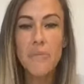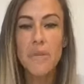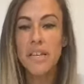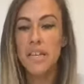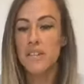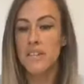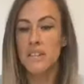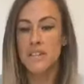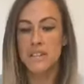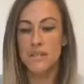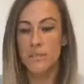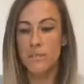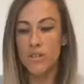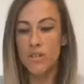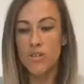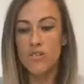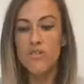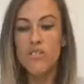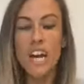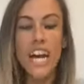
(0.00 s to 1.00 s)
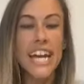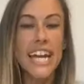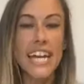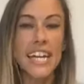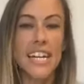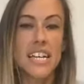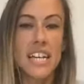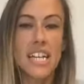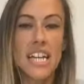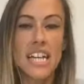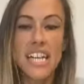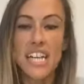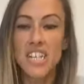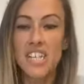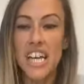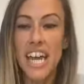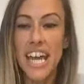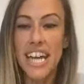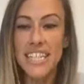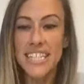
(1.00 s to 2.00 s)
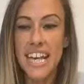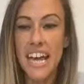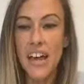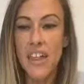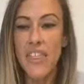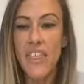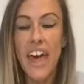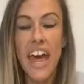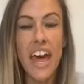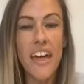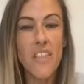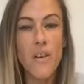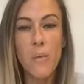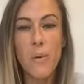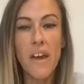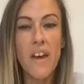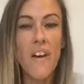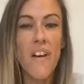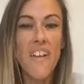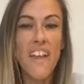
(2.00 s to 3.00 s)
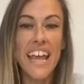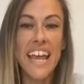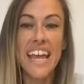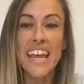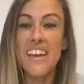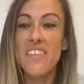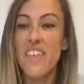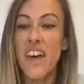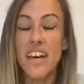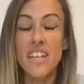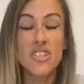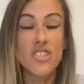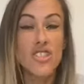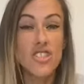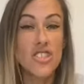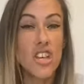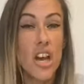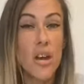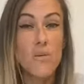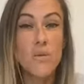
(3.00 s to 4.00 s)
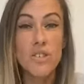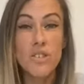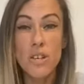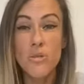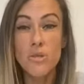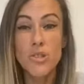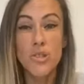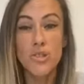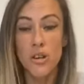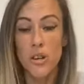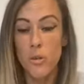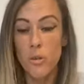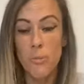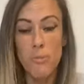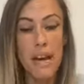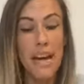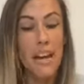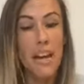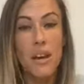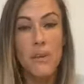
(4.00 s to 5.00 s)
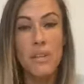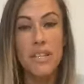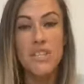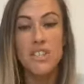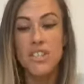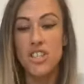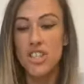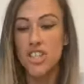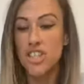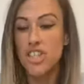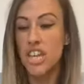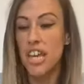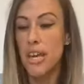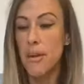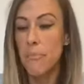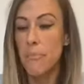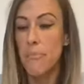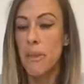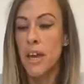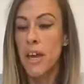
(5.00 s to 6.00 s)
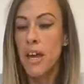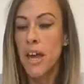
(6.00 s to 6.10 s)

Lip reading: You know, there's some great cliches out there that we all hear that are so, so true about going to the gym